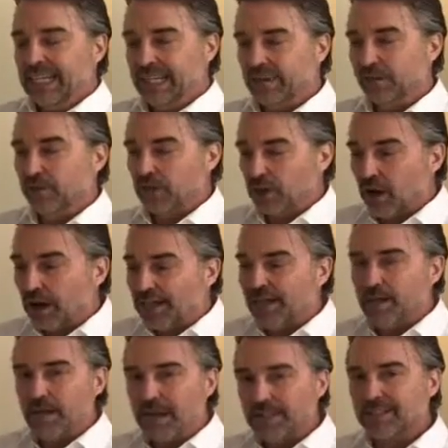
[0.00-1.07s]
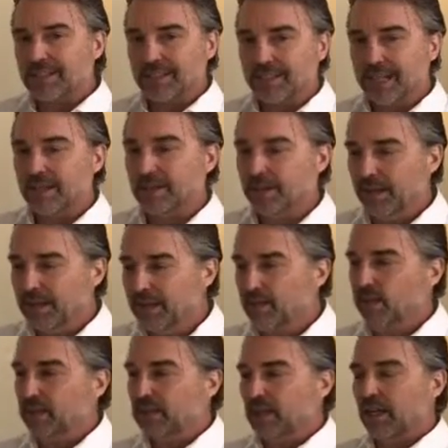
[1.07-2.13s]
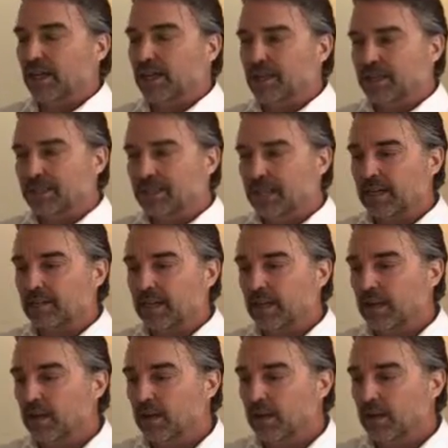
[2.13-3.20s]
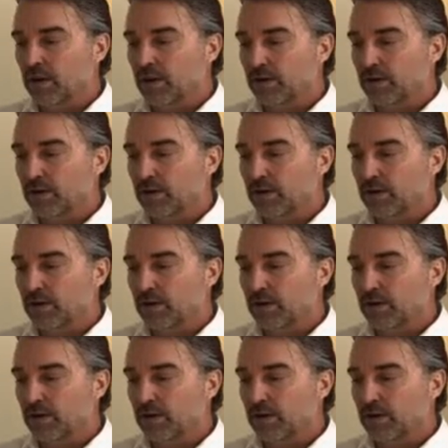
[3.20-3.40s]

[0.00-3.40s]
If we're talking about sustainability, we're talking about sustainability uh,